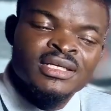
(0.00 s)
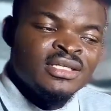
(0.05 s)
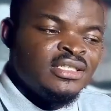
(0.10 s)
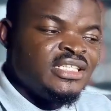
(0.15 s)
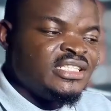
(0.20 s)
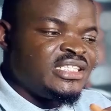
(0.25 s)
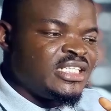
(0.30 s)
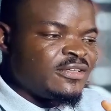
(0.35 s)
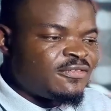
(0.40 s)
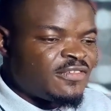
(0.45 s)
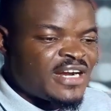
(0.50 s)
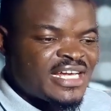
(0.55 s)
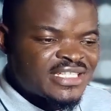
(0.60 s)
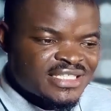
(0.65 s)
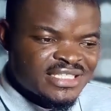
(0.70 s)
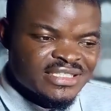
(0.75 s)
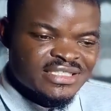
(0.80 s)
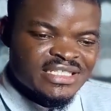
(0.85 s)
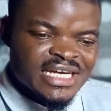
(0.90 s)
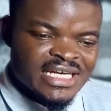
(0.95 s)
The difference
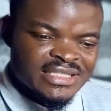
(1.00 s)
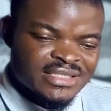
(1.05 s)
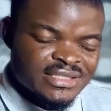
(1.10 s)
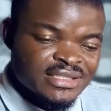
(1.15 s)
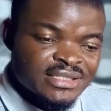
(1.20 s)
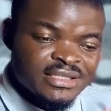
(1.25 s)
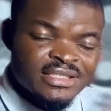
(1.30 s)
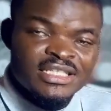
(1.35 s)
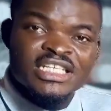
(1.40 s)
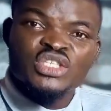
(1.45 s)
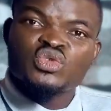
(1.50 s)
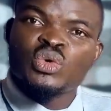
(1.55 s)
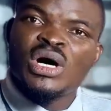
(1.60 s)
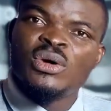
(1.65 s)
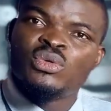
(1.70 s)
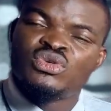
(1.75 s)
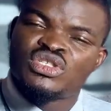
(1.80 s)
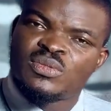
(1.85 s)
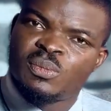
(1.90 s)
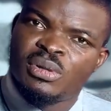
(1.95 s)
is that this one
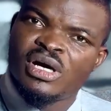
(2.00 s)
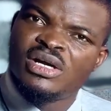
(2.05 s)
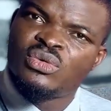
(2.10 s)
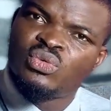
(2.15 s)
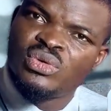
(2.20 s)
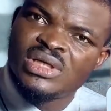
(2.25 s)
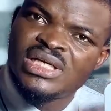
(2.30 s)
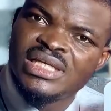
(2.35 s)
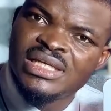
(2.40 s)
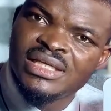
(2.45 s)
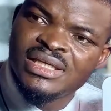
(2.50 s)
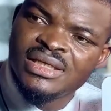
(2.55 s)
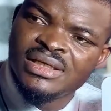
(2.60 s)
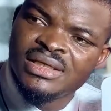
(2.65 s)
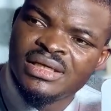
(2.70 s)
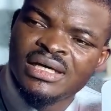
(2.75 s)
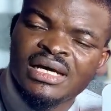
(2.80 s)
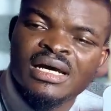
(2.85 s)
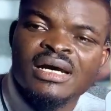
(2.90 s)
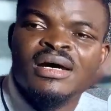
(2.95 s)
will spoil quickly,
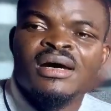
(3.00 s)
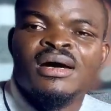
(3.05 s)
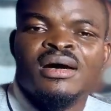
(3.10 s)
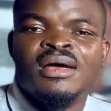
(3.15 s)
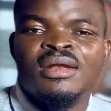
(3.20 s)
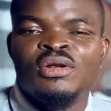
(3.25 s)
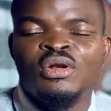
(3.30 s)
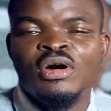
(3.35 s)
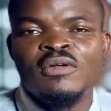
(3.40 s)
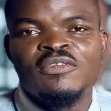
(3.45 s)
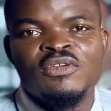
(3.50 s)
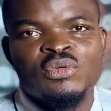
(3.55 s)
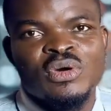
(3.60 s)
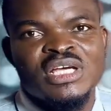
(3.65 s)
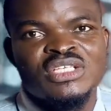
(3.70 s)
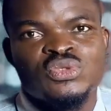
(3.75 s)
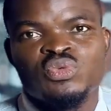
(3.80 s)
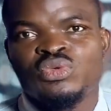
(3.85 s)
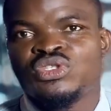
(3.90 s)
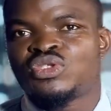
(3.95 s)
low
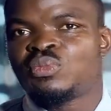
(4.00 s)
frequency will